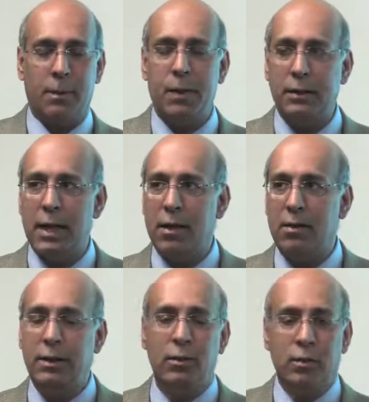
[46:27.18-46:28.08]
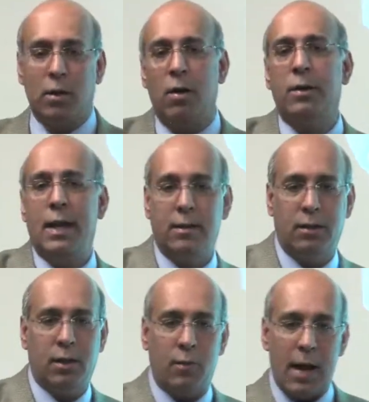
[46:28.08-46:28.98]
But generally, you would go then
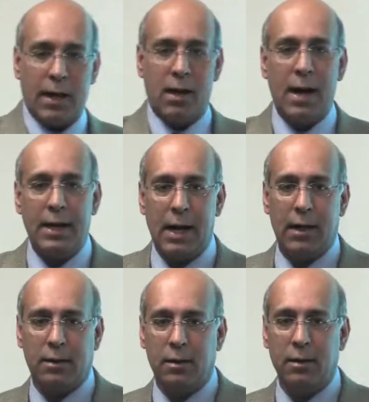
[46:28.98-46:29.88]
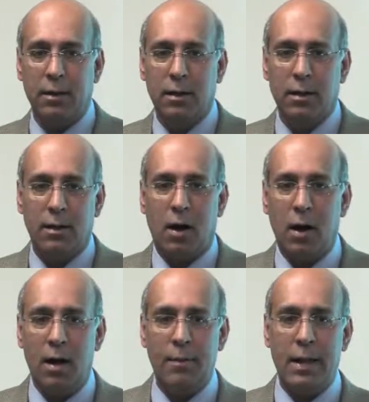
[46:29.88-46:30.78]
to your regular eye doctor,
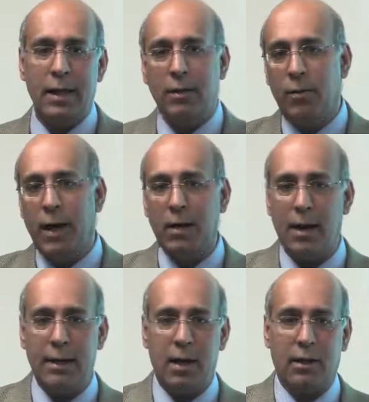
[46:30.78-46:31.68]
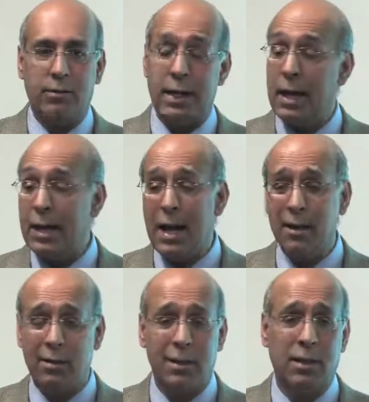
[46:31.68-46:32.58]
um, and then your regular eye doctor would say, hey, yeah,
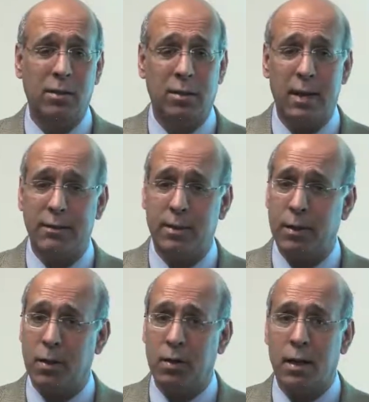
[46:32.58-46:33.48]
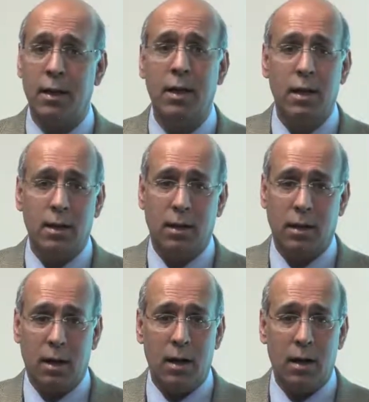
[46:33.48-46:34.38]
it looks like you could have something going on.
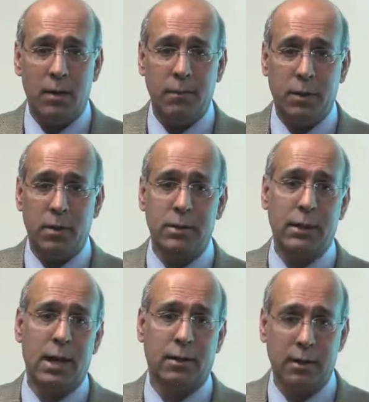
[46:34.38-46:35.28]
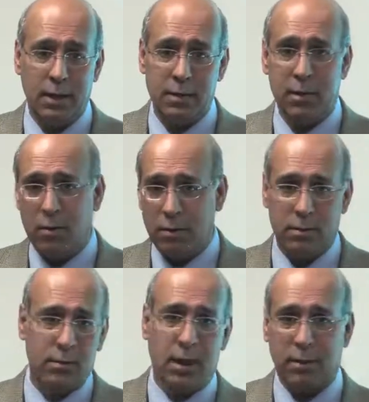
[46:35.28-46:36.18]
Um, you know, see Dr. Dhindsa or
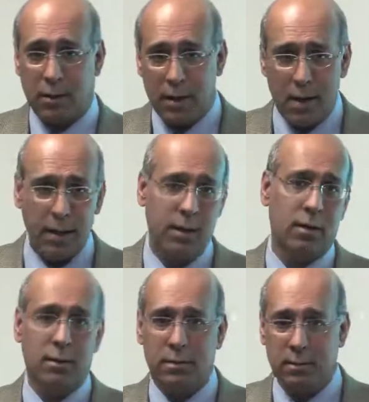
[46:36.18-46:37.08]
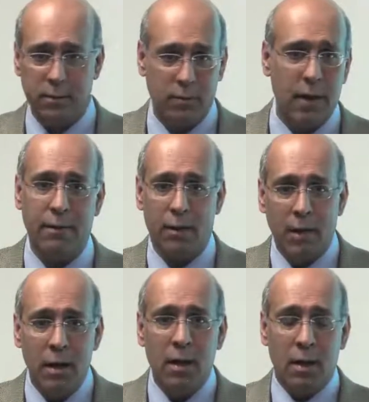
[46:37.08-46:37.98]
Dr. Kanani or whatever.
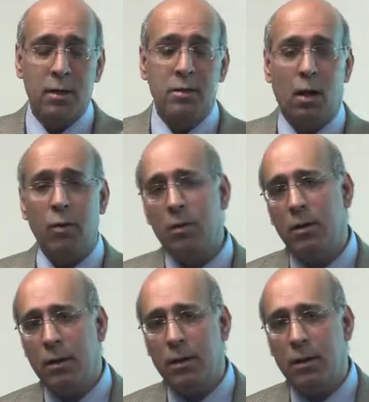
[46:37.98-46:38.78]
So